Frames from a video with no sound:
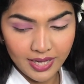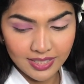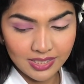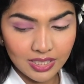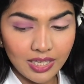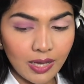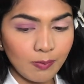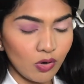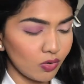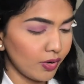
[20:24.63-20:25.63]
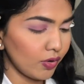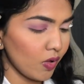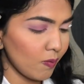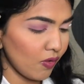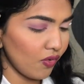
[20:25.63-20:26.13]
and see i'm not going to
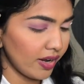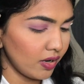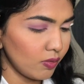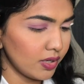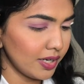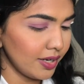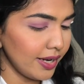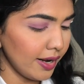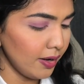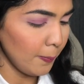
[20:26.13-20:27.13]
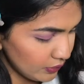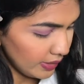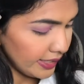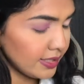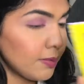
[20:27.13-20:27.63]
give my final verdict yet so next